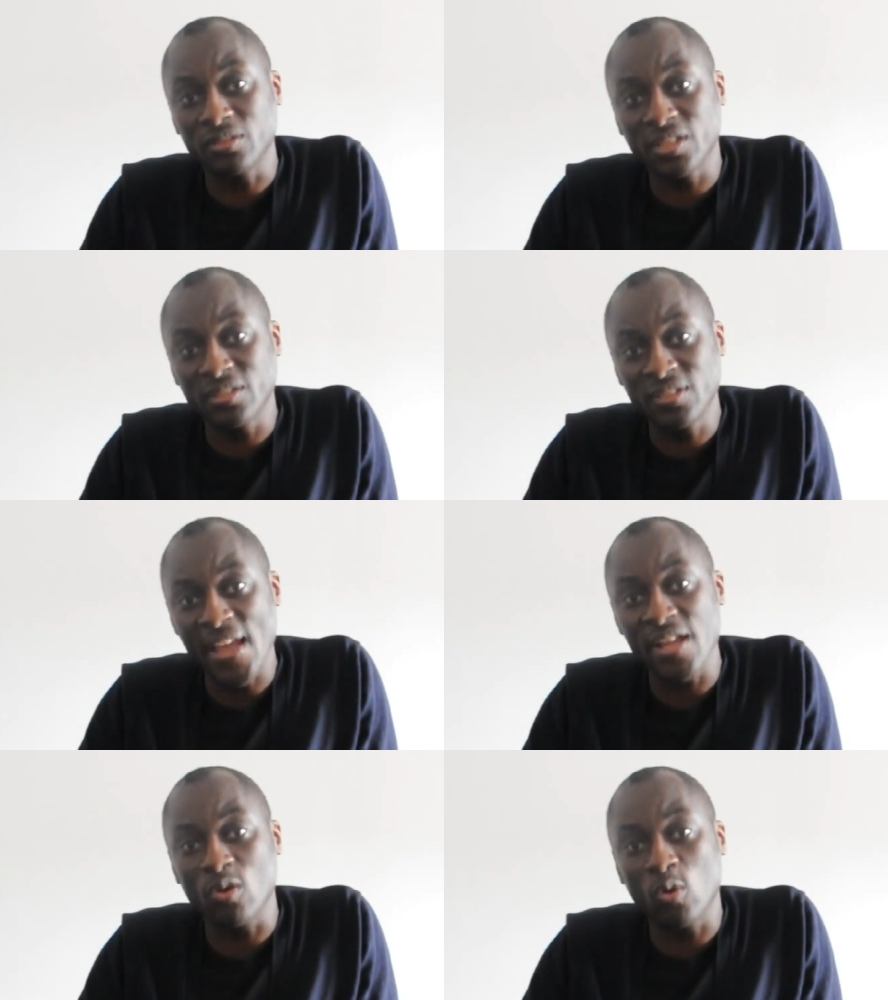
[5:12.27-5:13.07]
To
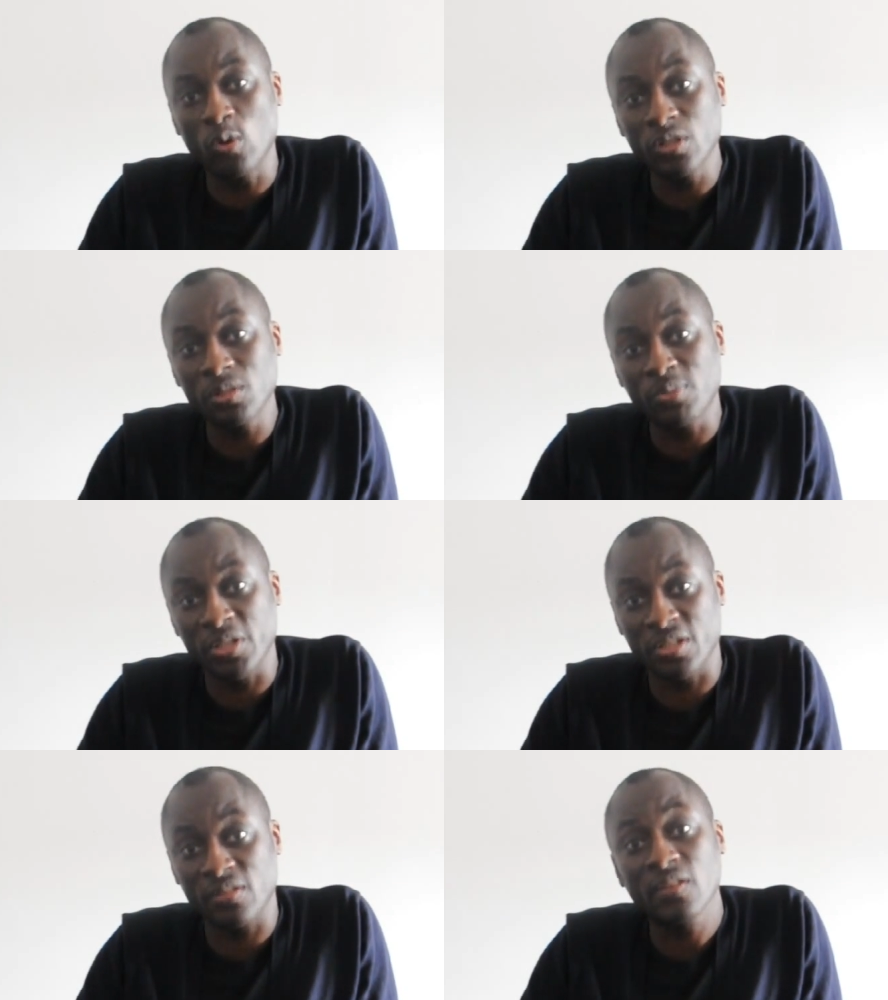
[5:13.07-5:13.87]
date, all of the
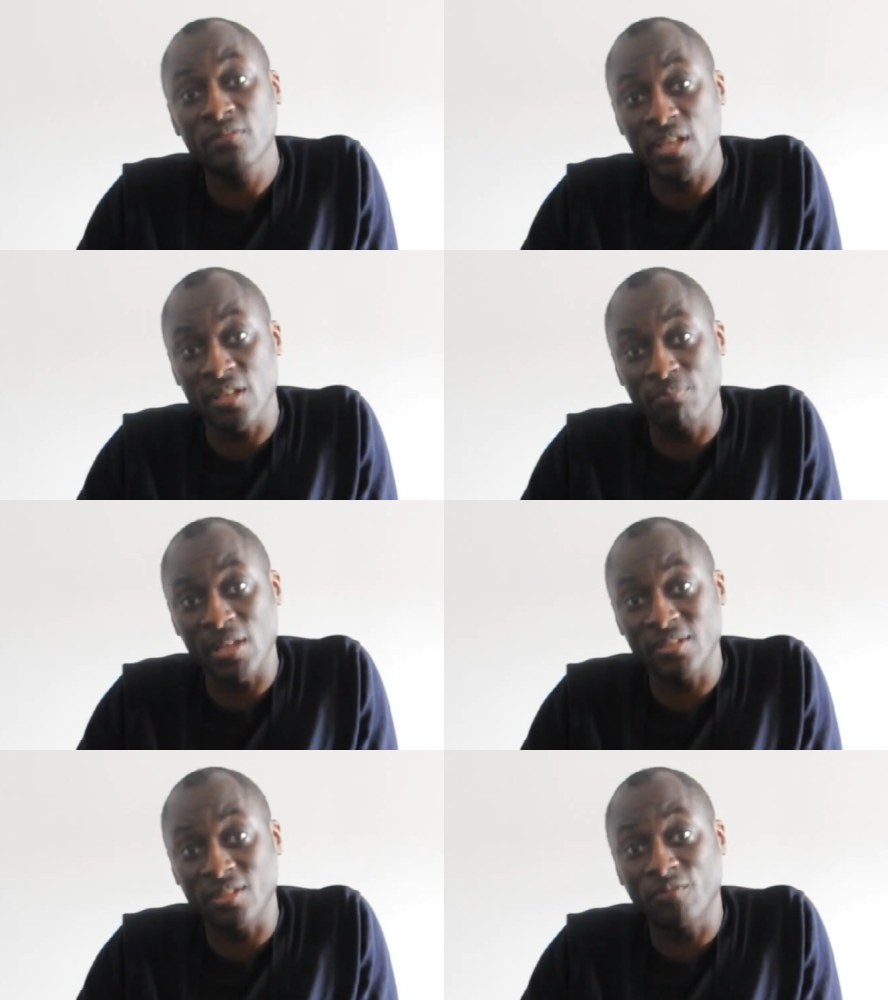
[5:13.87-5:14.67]
projects that have taken
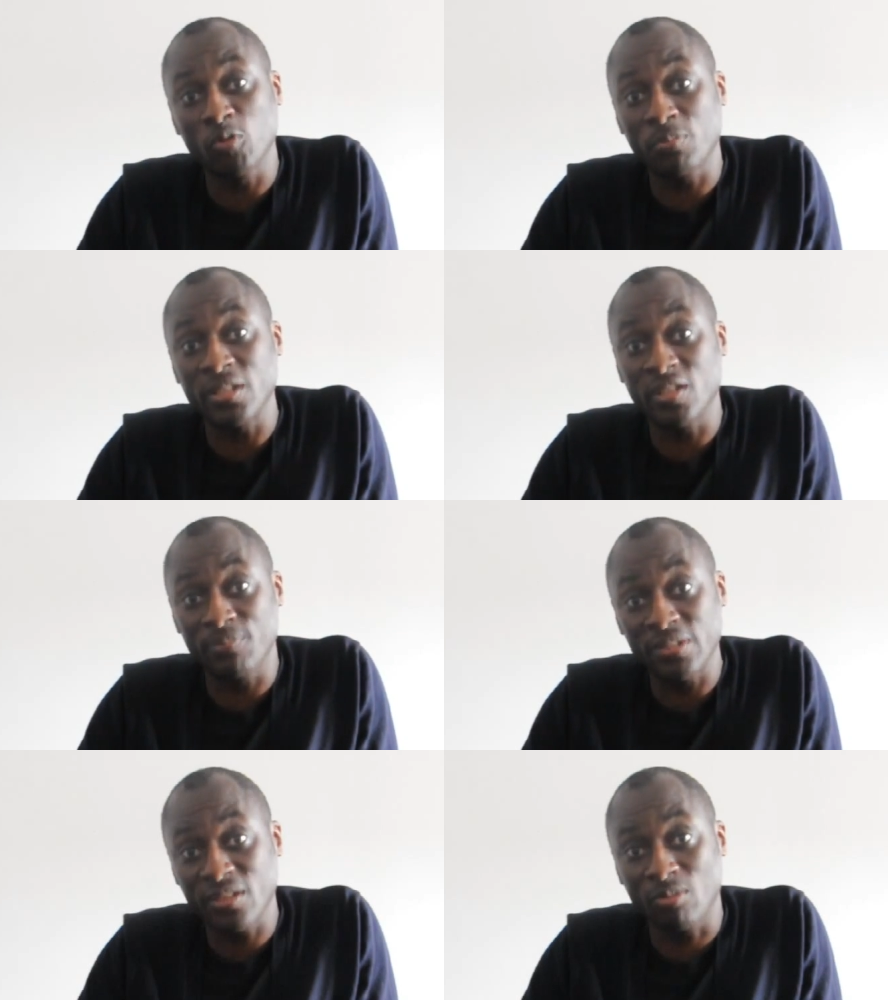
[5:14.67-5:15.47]
place on the Fourth Plinth have
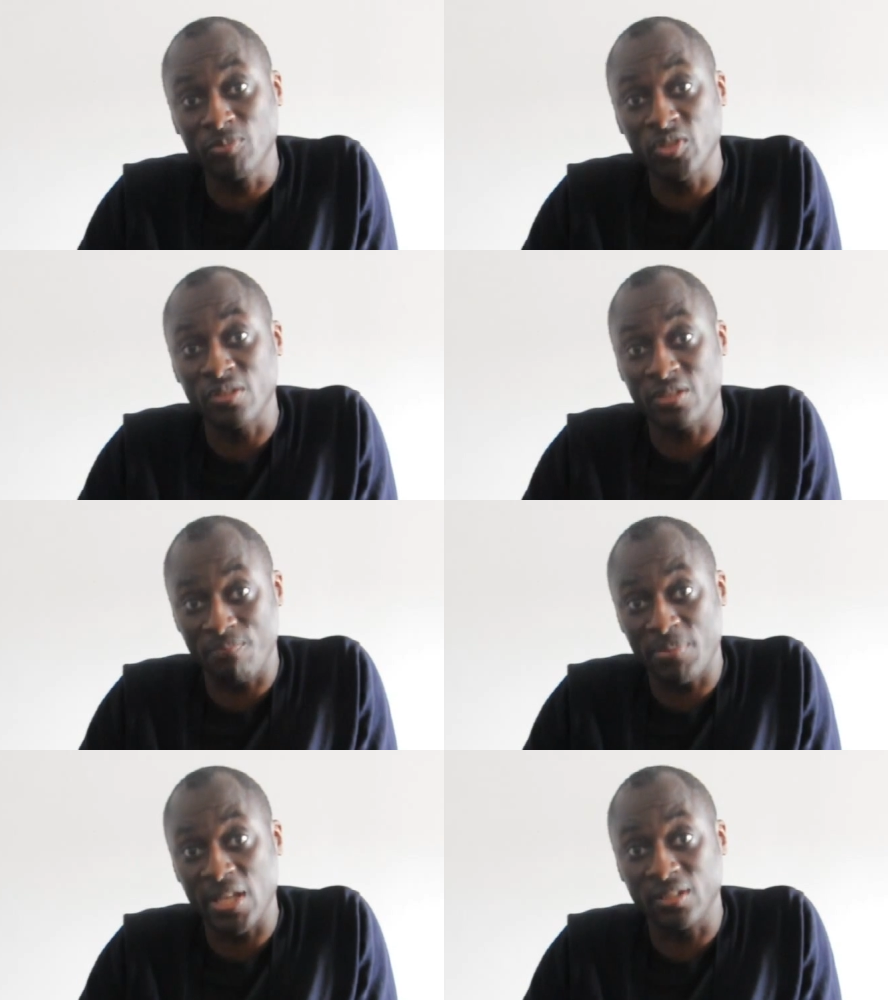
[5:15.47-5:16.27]
been sculptures,
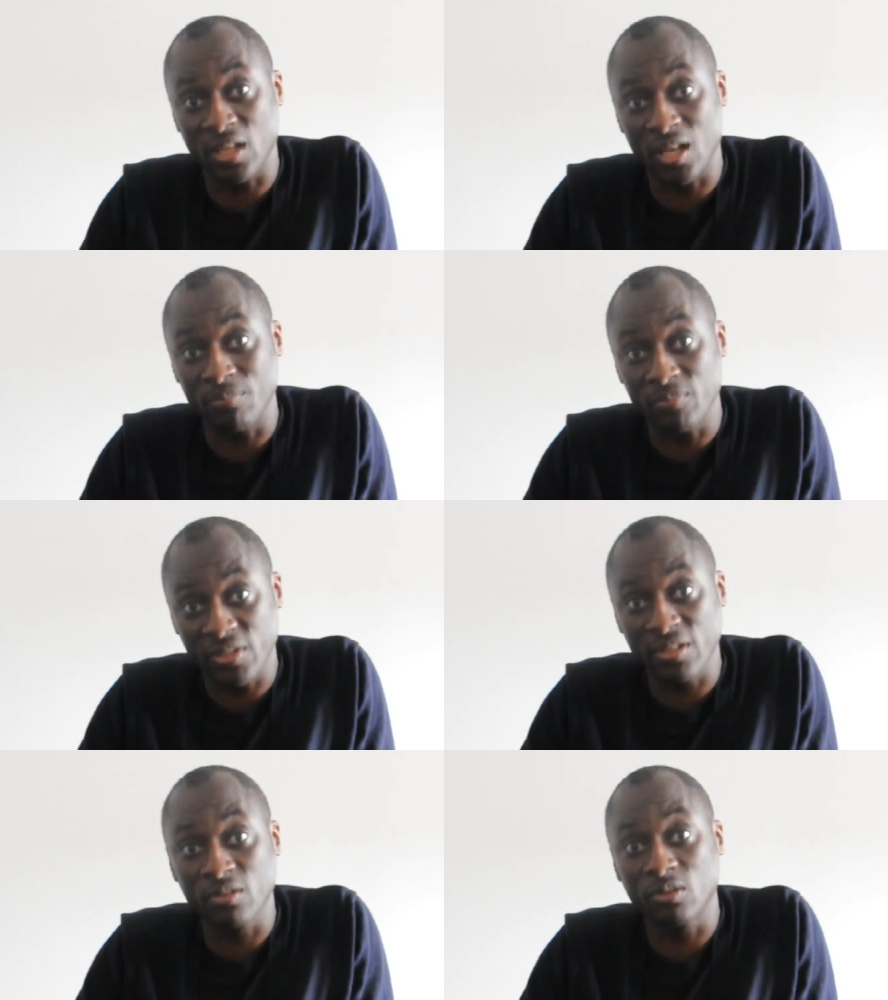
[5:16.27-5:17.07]
they've been
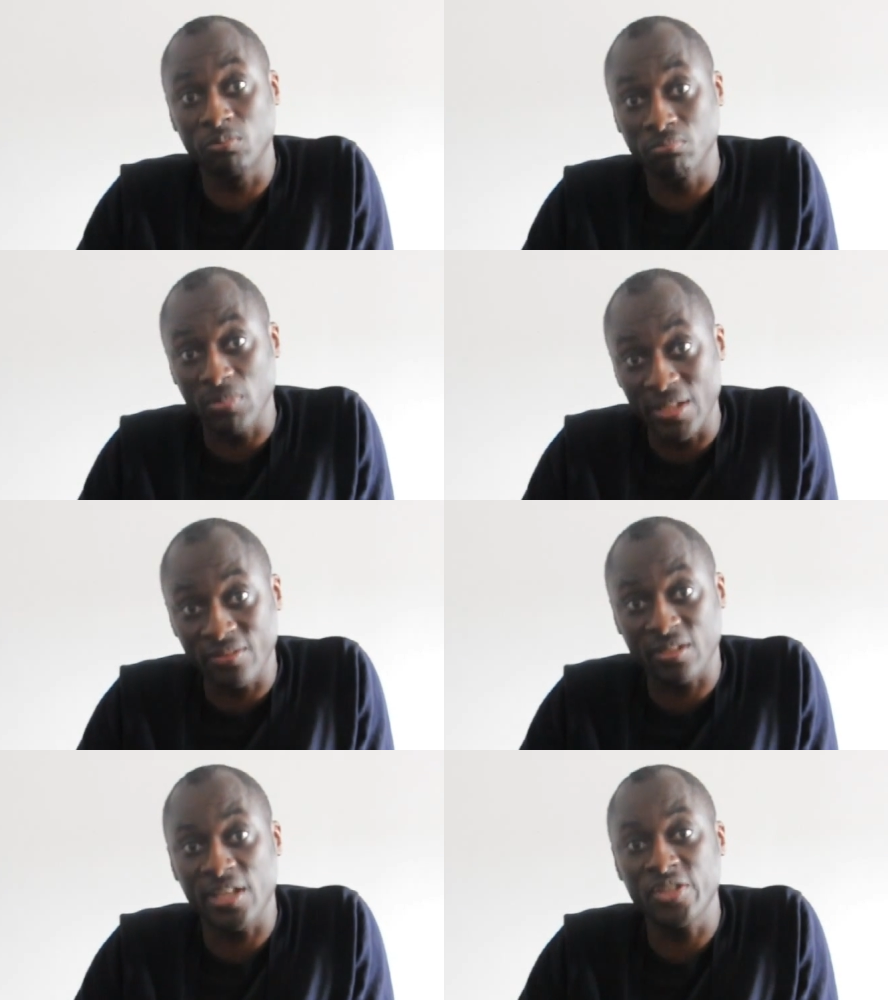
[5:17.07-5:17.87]
single
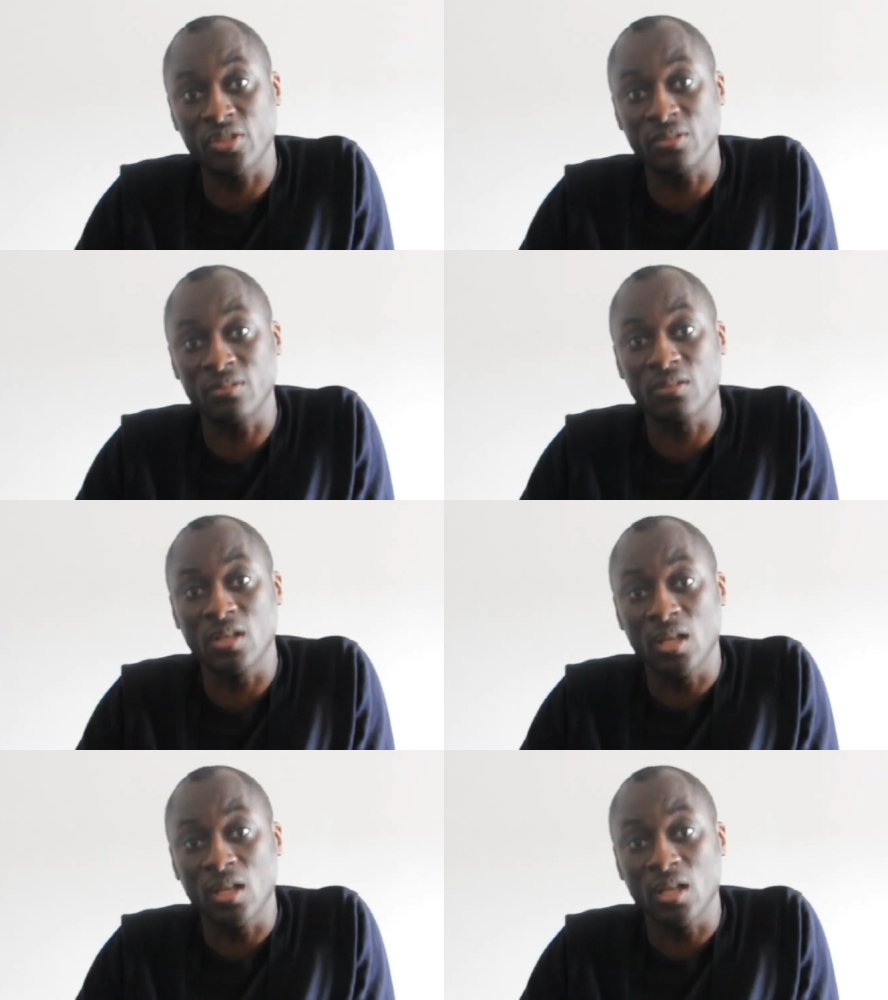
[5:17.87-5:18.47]
installations.